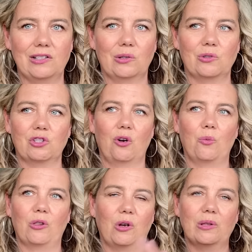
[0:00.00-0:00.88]
Don't show up
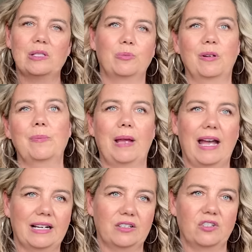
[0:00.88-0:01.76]
with all these
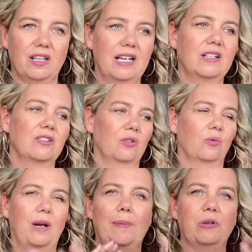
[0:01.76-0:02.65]
prepackaged things. Don't
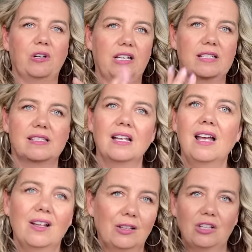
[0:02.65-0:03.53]
wrap your kids'
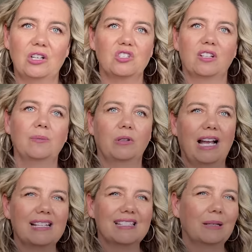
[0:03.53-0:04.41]
lunch in
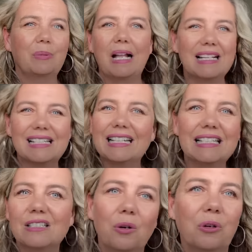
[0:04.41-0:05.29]
plastic. Plastic
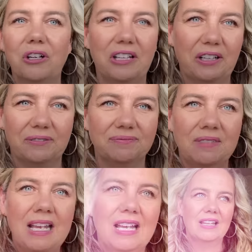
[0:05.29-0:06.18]
is no good here.
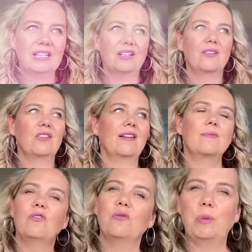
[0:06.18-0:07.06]
Like, they've
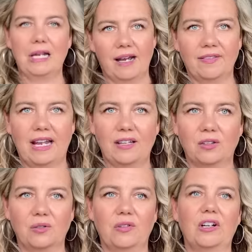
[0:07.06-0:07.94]
moved beyond that.
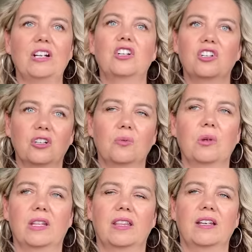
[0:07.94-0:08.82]
They're very good
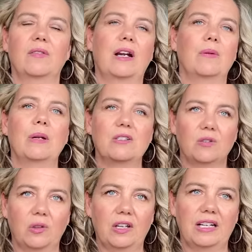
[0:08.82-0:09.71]
with environmental
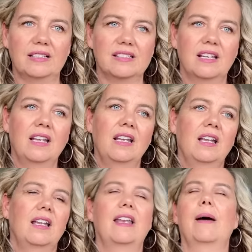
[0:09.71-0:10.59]
things.
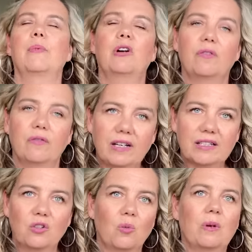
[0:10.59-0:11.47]
not
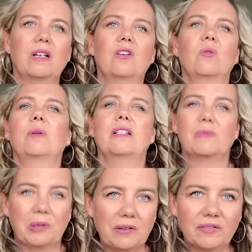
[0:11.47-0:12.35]
perfect. Nobody's
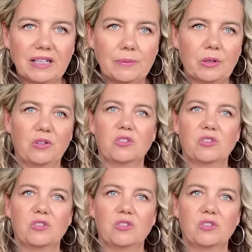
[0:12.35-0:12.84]
perfect, but they're